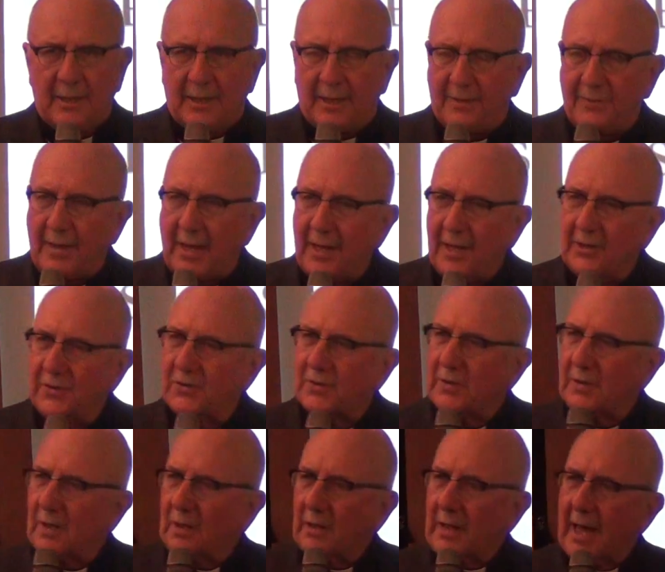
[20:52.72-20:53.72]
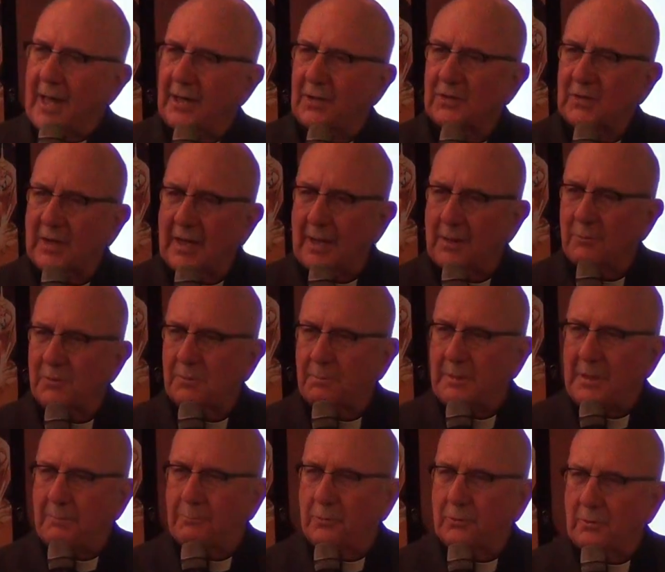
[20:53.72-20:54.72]
And that is, a lot of times
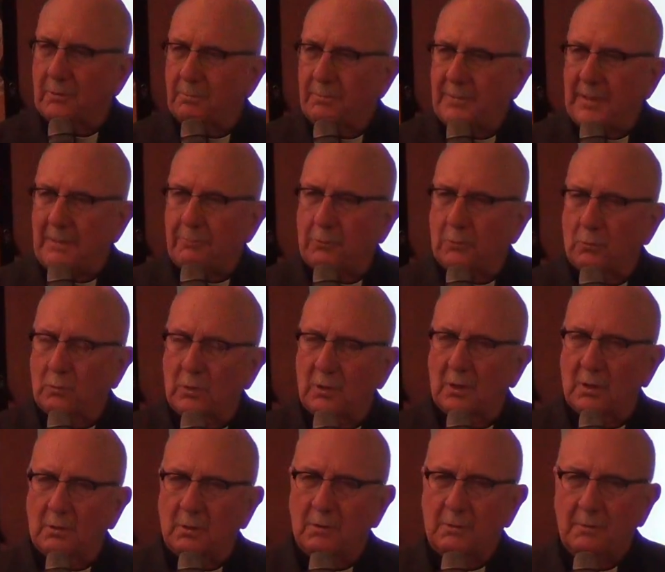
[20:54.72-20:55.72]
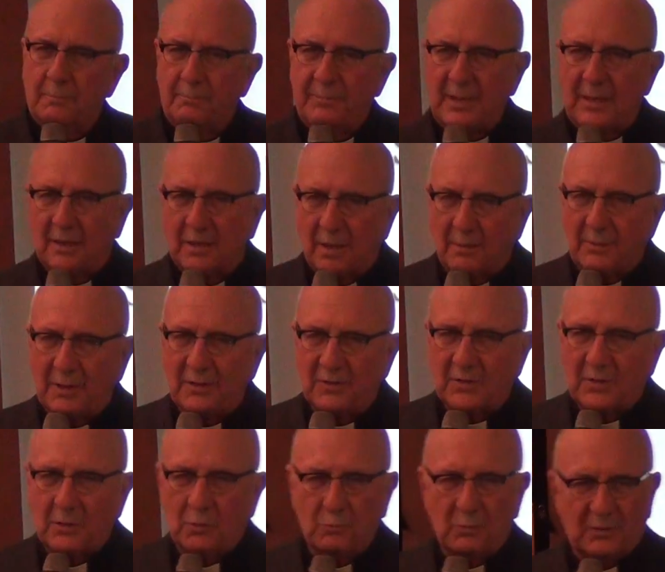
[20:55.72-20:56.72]
people will be coming
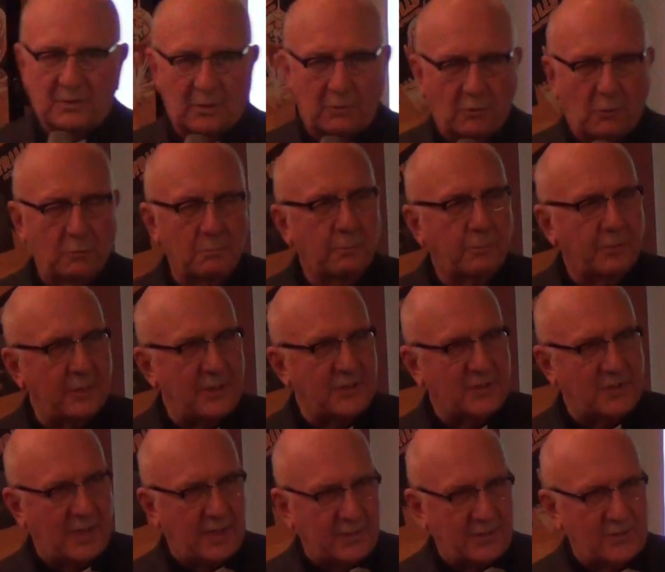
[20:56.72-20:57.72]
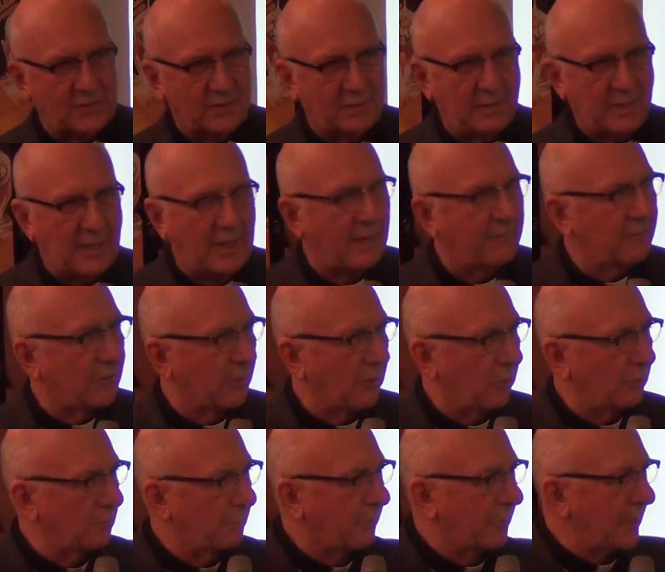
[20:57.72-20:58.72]
to you with their own presets. They have their
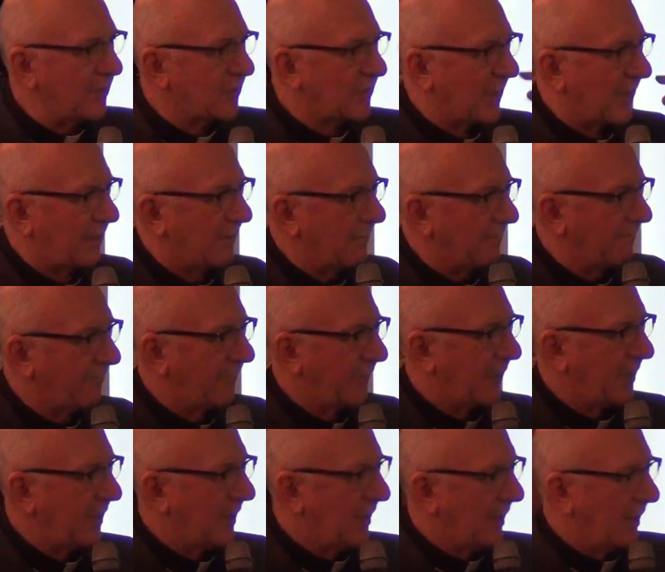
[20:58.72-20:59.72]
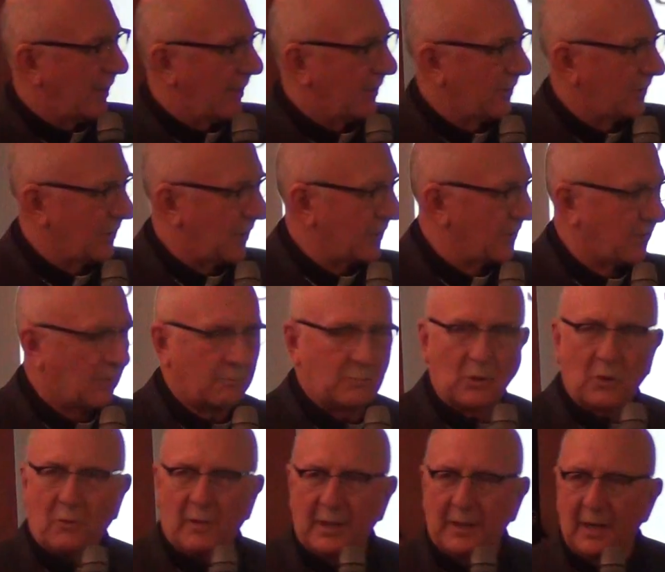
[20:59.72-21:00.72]
own preset system
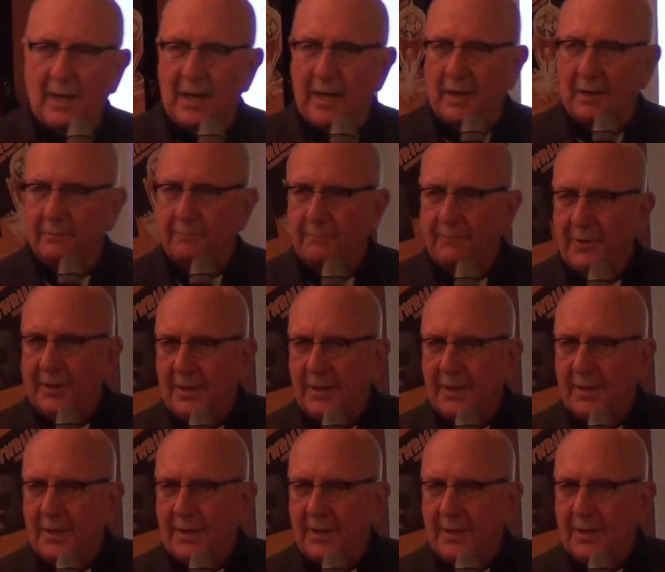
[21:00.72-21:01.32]
going on.